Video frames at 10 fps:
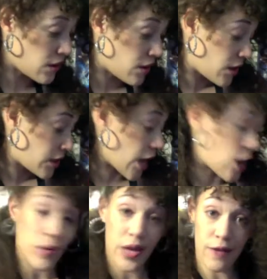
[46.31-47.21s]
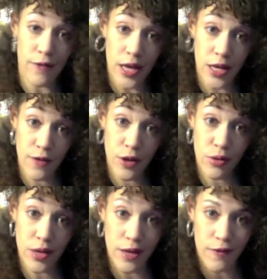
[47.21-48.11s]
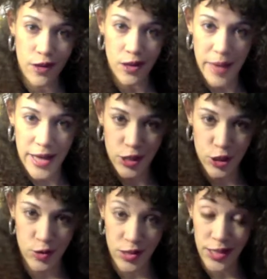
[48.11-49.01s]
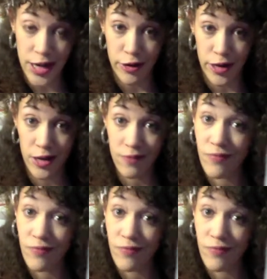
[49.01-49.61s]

Now, if any of you live in the Massachusetts area,